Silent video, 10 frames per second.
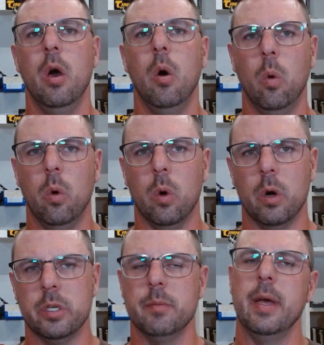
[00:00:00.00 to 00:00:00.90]

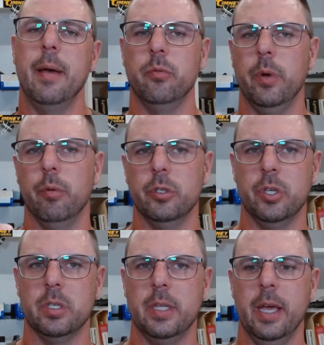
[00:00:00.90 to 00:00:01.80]
Or sometimes we will
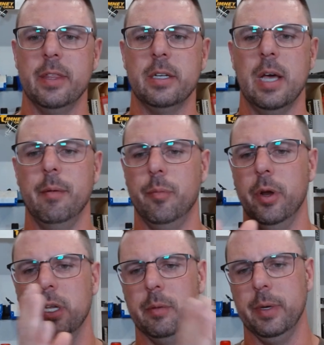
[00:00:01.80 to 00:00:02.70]
just take that time and
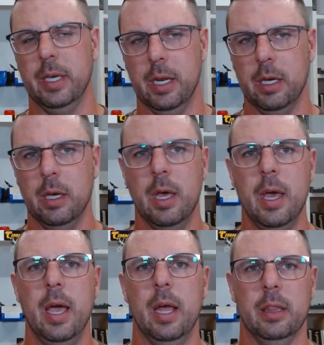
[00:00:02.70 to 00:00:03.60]
put it at the beginning
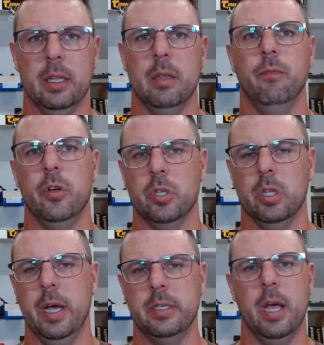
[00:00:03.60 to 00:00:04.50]
and let them
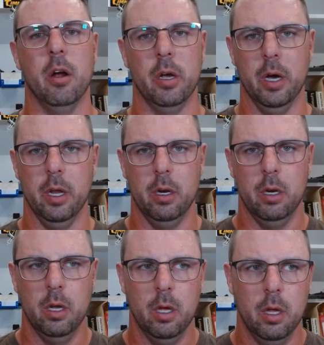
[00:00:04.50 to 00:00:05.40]
visualize airgun
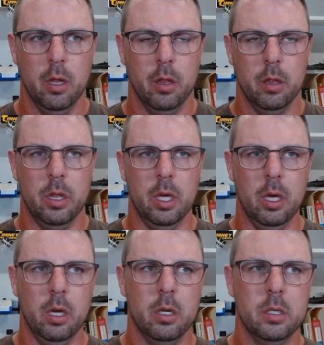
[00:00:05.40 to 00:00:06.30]

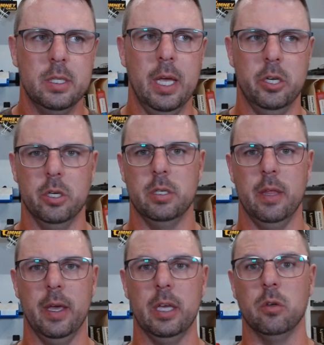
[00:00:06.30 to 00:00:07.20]
the stages,
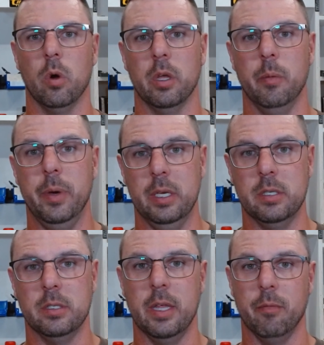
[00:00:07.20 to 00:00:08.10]
and they get to work on the
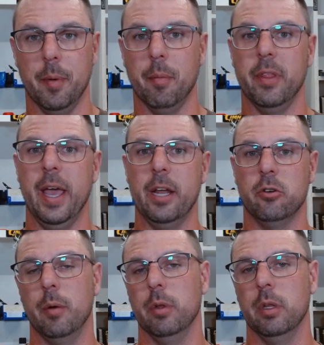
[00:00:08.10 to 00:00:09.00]
pieces they remember they had
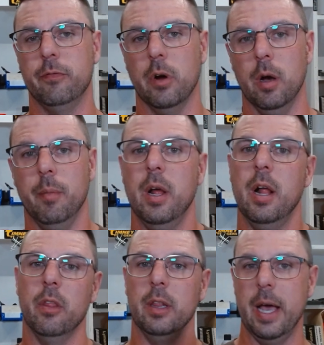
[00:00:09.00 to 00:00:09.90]
trouble from
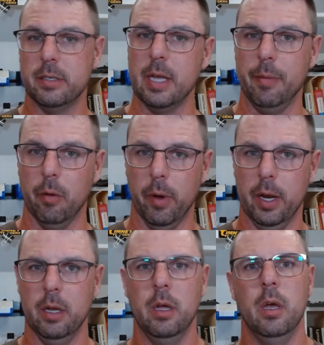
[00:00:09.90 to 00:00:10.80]
the last time they
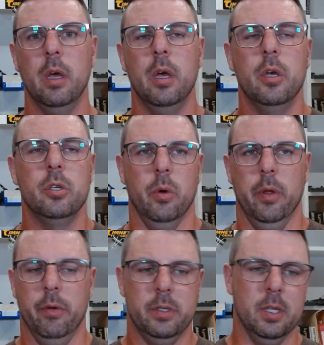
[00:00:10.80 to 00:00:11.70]
ran it. So
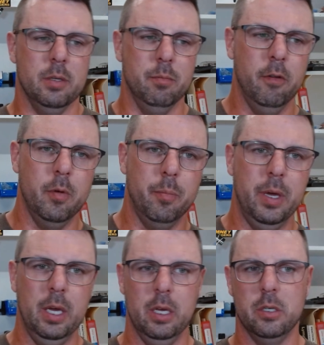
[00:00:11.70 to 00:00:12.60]
whether it's this movement
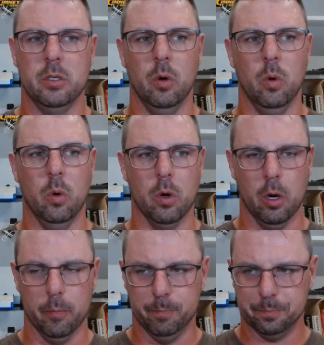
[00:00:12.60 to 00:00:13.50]
piece or